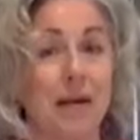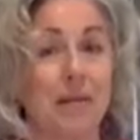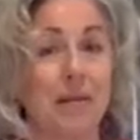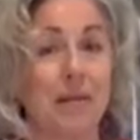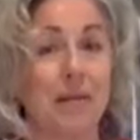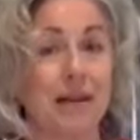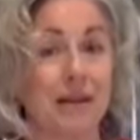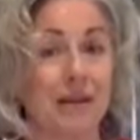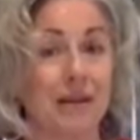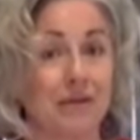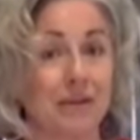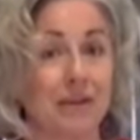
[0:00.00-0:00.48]

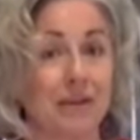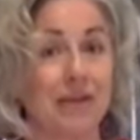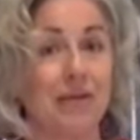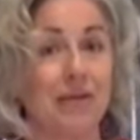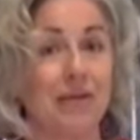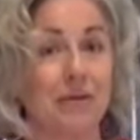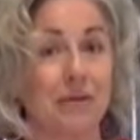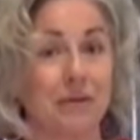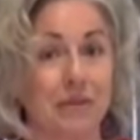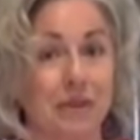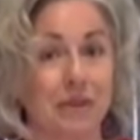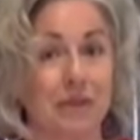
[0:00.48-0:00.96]
make a video
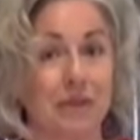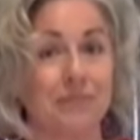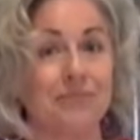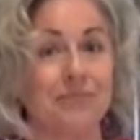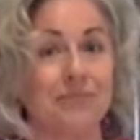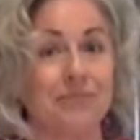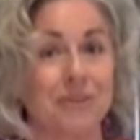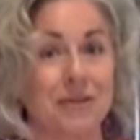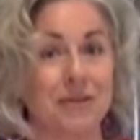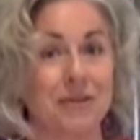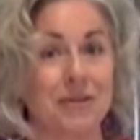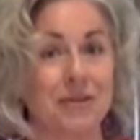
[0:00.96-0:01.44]
of it
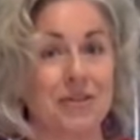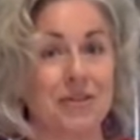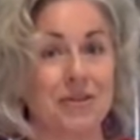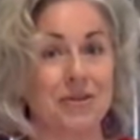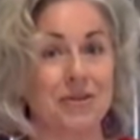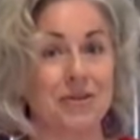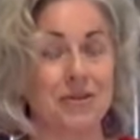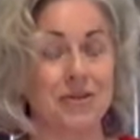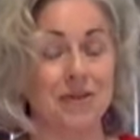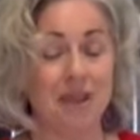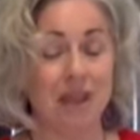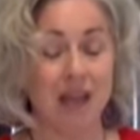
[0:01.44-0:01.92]
pretty
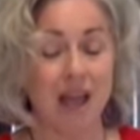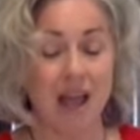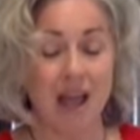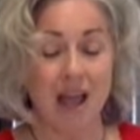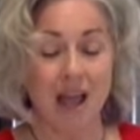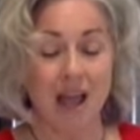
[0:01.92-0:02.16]
soon.